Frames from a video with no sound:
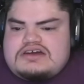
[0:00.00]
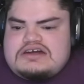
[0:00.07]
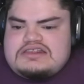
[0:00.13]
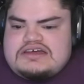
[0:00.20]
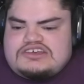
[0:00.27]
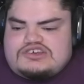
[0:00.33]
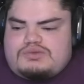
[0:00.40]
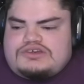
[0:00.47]

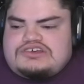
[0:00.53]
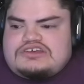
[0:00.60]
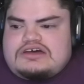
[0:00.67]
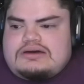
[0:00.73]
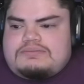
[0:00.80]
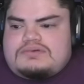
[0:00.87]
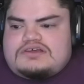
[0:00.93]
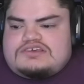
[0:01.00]
Let's switch it
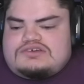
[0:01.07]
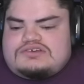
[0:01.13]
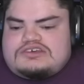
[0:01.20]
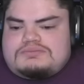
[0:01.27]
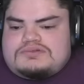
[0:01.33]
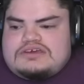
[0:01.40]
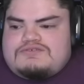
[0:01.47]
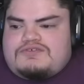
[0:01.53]
up. Let's use some
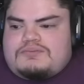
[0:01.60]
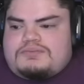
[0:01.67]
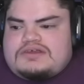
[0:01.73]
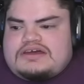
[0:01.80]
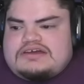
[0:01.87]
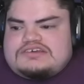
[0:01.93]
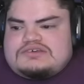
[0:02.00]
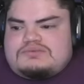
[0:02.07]
different
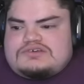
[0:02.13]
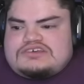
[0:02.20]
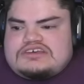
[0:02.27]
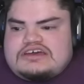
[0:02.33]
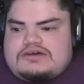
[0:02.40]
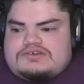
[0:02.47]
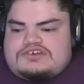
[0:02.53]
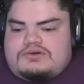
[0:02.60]
players, and we'll see
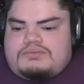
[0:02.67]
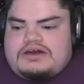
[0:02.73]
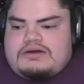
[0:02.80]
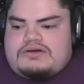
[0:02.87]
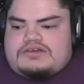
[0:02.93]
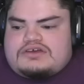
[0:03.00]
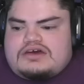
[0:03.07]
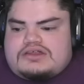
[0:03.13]
how Joe Mauer
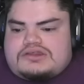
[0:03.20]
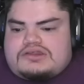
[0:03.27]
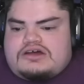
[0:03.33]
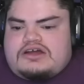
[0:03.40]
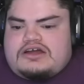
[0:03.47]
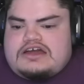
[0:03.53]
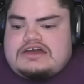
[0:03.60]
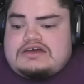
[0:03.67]
does,
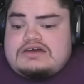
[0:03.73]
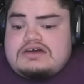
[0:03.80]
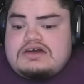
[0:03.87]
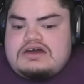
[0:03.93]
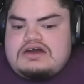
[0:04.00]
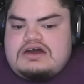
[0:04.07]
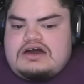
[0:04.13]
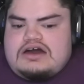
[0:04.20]
all right?
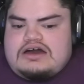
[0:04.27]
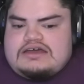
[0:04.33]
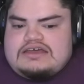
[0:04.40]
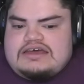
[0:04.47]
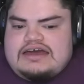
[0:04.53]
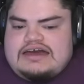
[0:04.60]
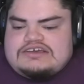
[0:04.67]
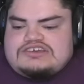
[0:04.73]
Uh, he
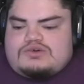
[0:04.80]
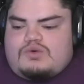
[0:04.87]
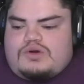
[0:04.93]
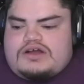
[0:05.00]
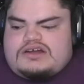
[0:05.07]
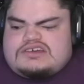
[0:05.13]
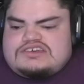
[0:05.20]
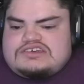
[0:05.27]
has
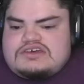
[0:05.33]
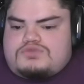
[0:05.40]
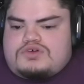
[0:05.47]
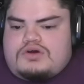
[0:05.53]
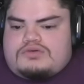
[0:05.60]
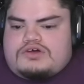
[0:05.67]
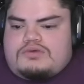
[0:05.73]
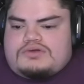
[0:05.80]
quirks.
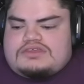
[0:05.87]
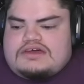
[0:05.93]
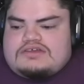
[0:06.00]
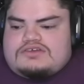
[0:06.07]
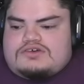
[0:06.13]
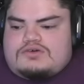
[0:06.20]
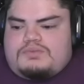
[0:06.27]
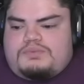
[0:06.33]
Don't know what they
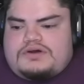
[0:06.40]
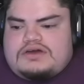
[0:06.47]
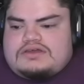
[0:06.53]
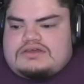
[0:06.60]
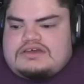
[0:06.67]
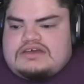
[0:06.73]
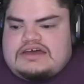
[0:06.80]
do, but he